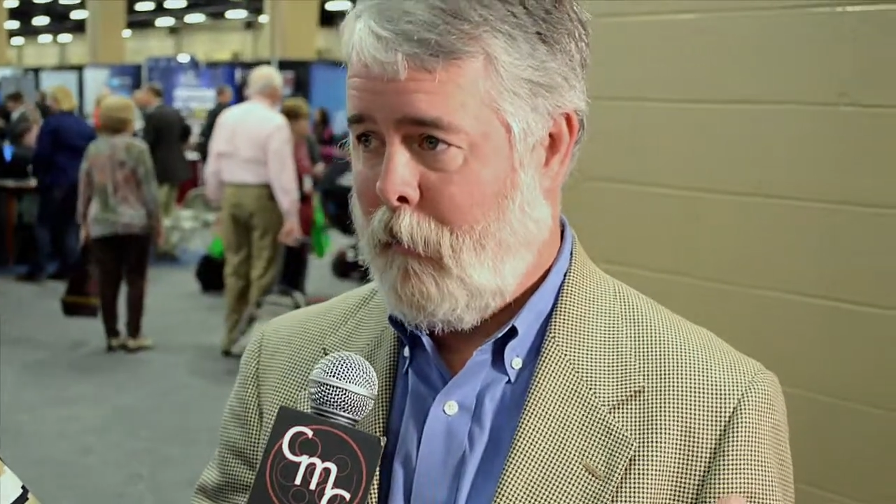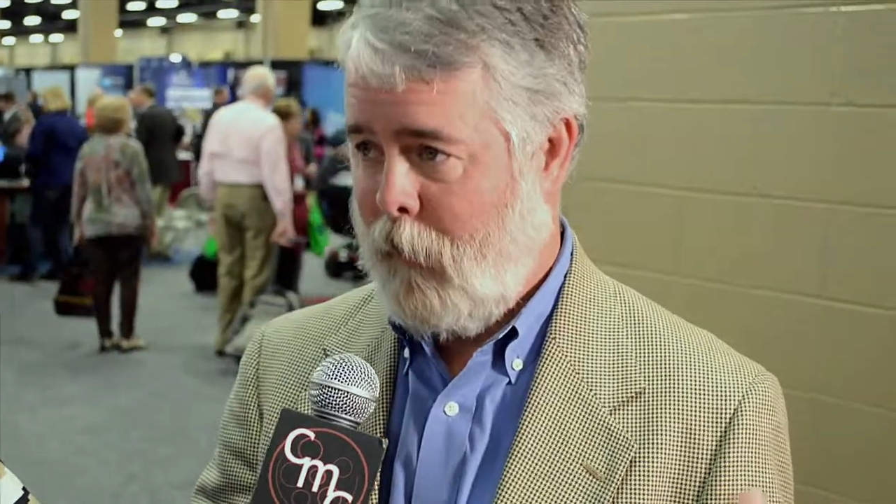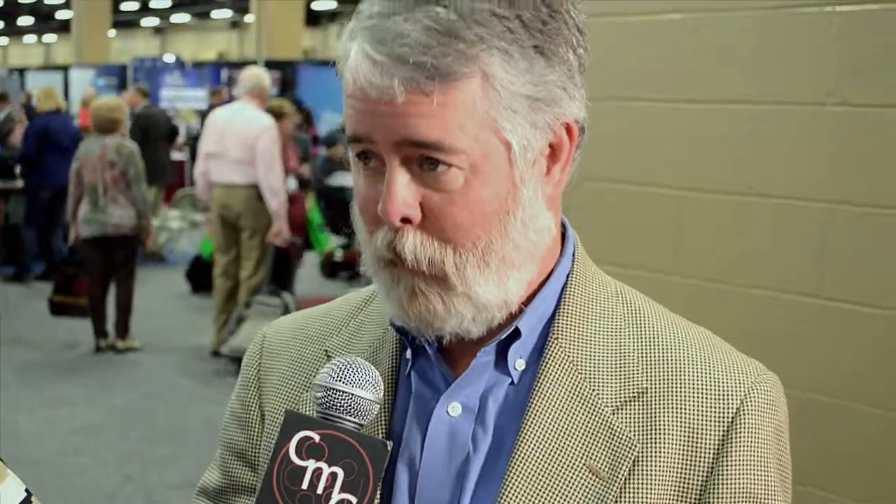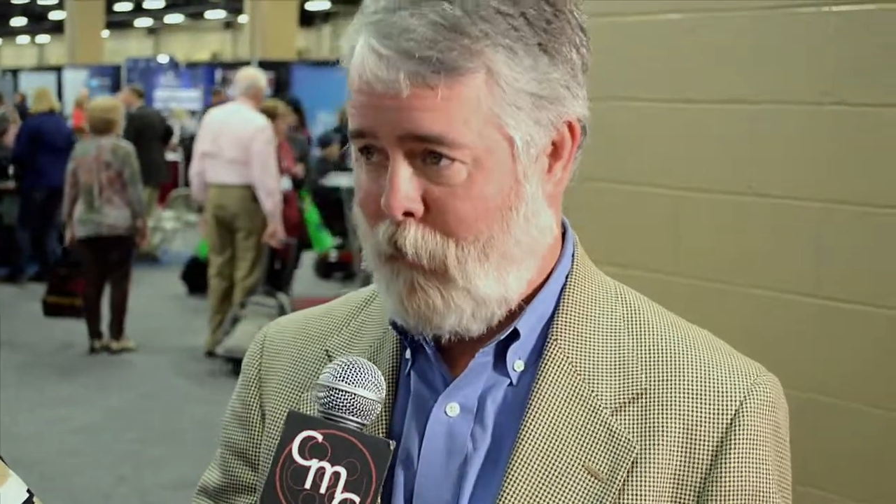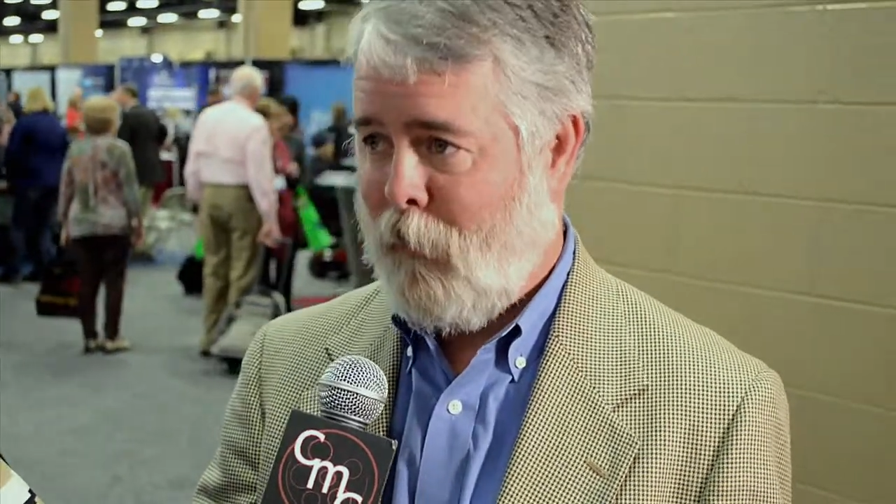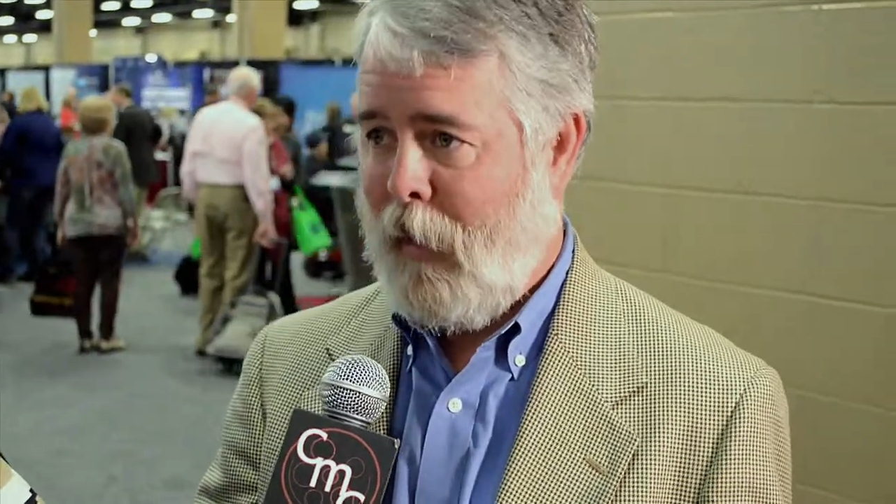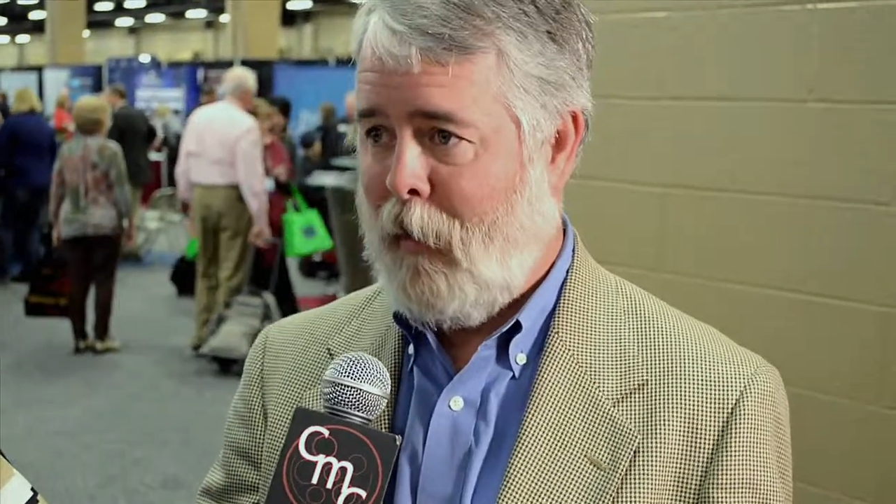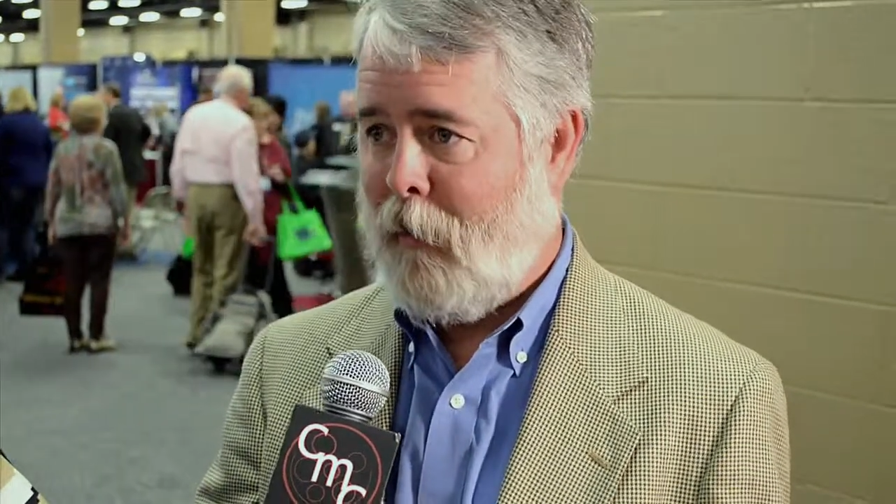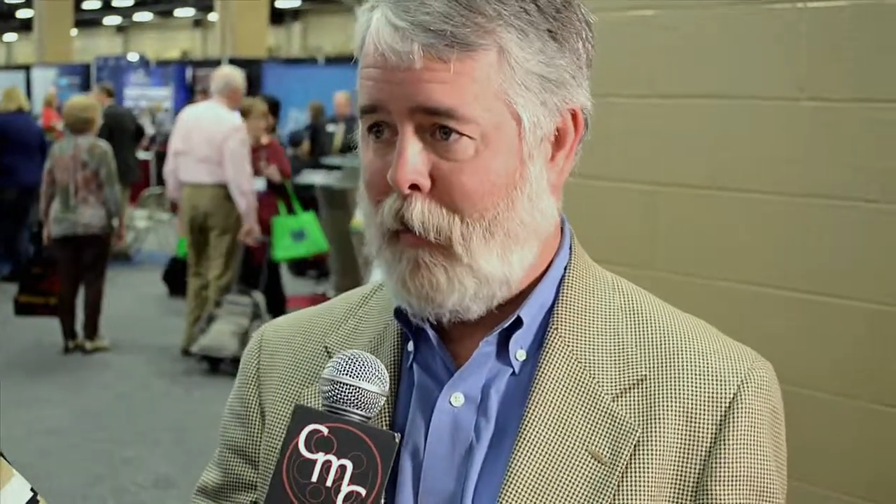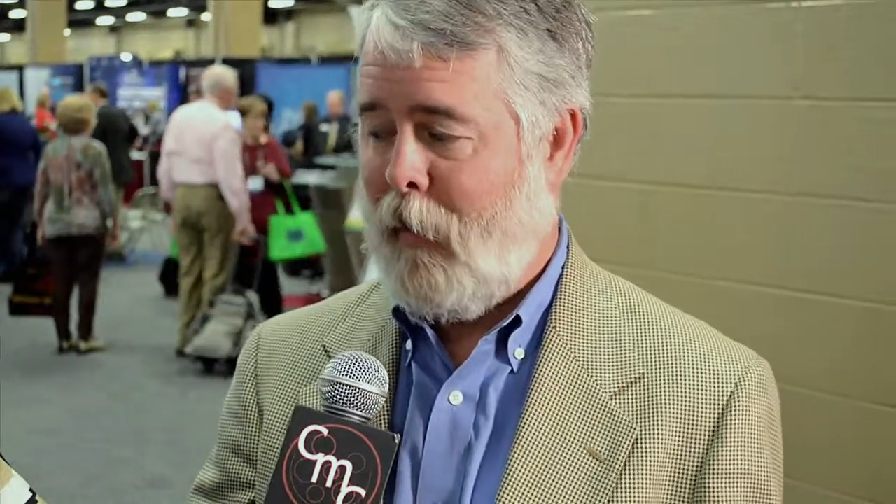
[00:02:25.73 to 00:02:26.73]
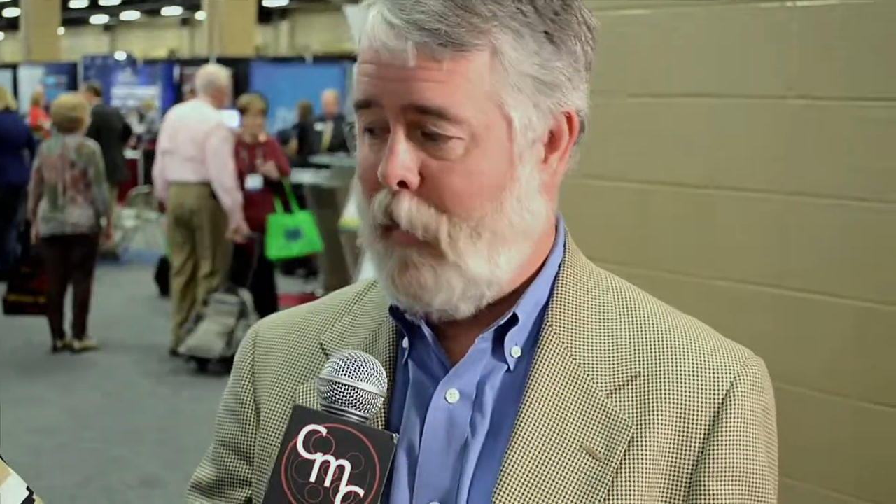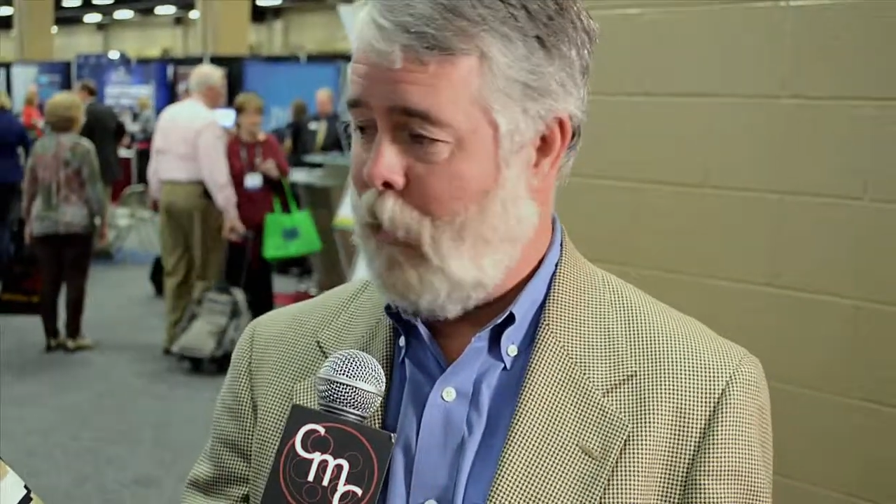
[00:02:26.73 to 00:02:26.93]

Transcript: at their gala in